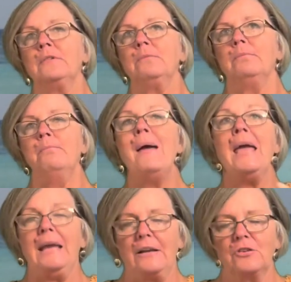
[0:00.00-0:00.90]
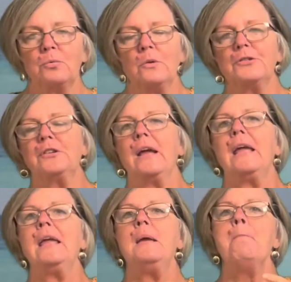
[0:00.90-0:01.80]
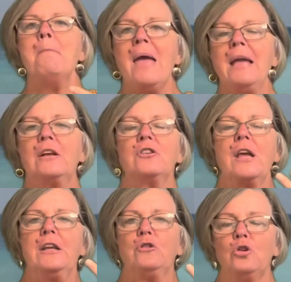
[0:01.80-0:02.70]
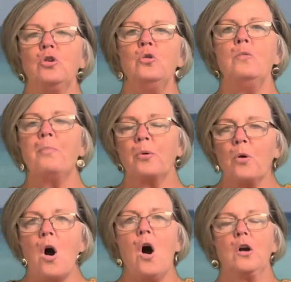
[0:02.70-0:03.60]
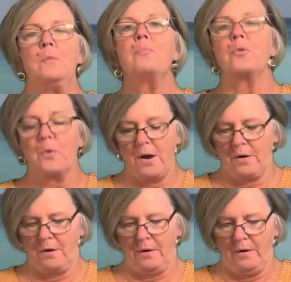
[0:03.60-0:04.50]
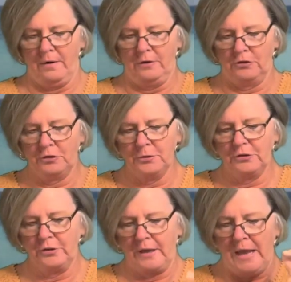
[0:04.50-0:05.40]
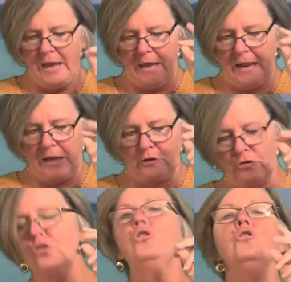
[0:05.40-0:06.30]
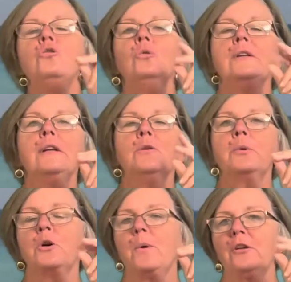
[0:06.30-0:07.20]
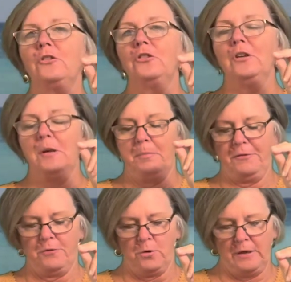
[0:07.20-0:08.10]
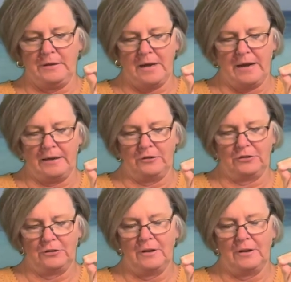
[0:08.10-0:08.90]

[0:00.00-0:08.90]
makes a 2-pronged prayer. Seriously, it had 2 little requests in it before he dies.